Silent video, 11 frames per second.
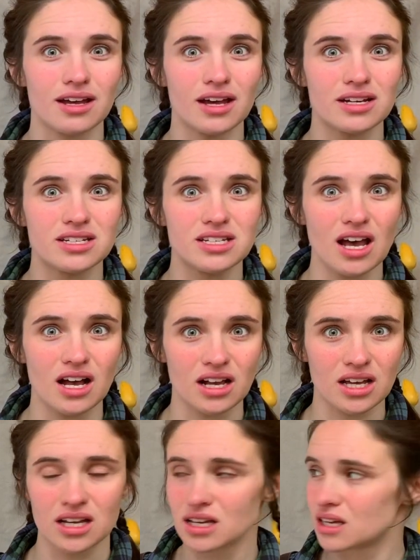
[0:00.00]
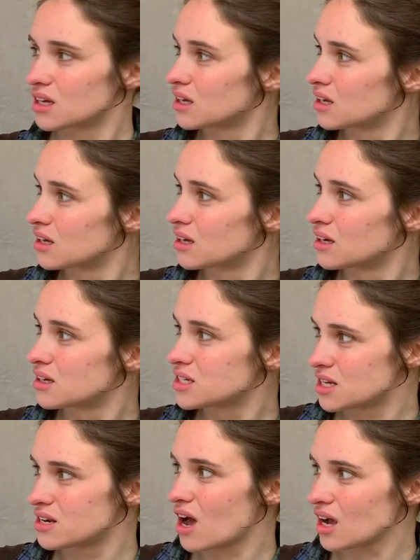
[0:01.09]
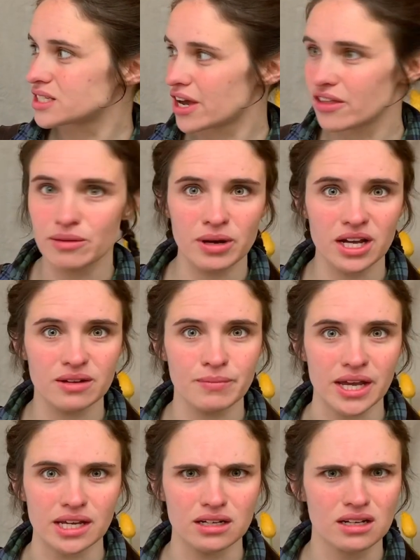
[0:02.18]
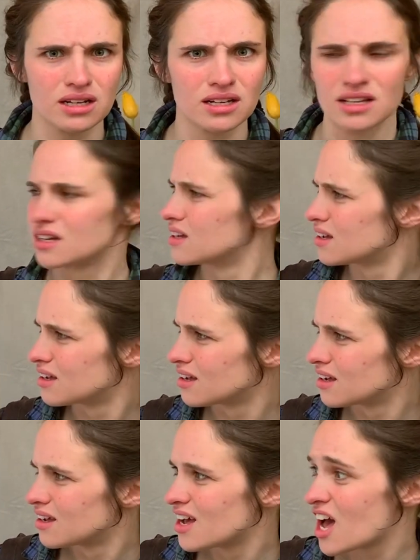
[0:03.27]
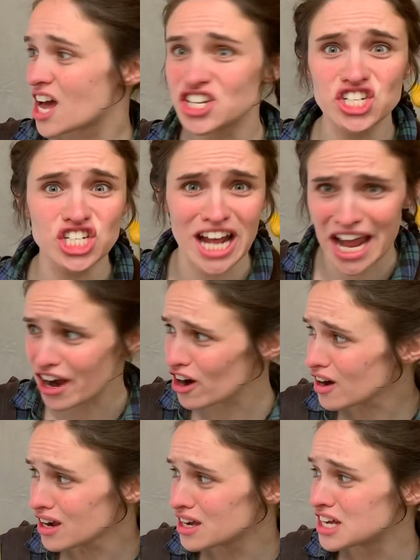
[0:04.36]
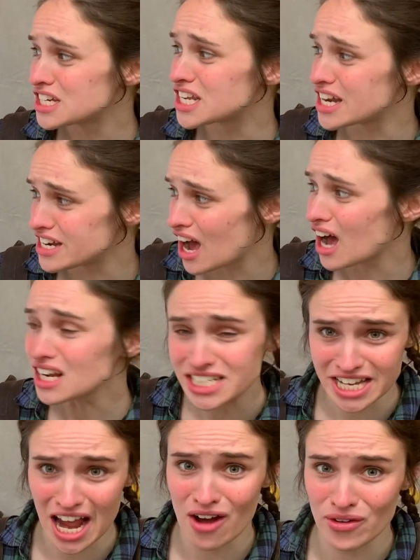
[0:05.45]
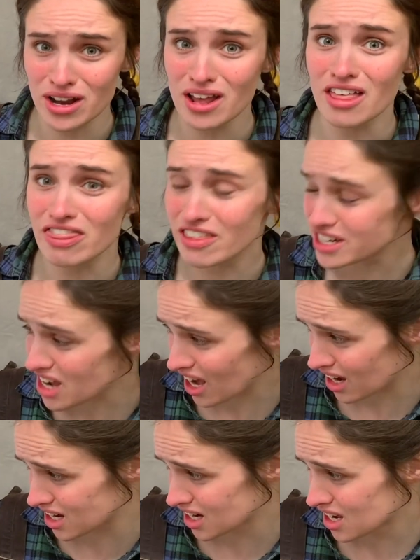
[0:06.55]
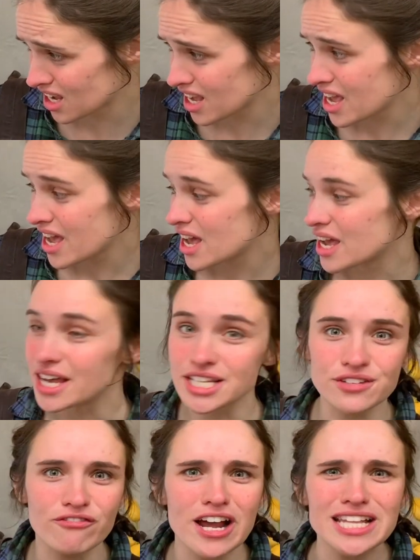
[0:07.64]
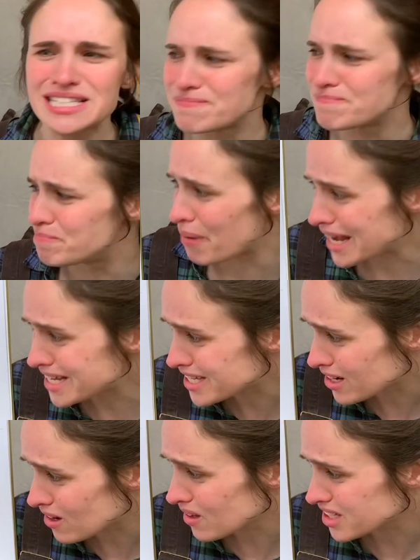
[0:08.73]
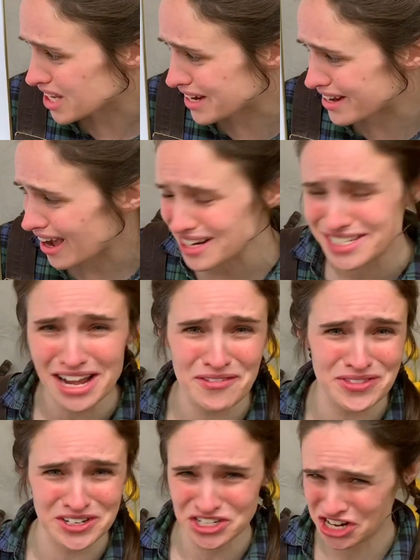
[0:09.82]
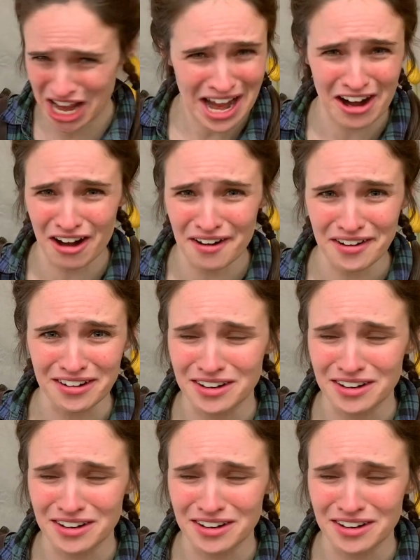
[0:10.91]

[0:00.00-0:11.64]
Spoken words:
a duck to knock down the bucket of paint, a chair to knock down the duck, his friend's bicycle to knock down the chair,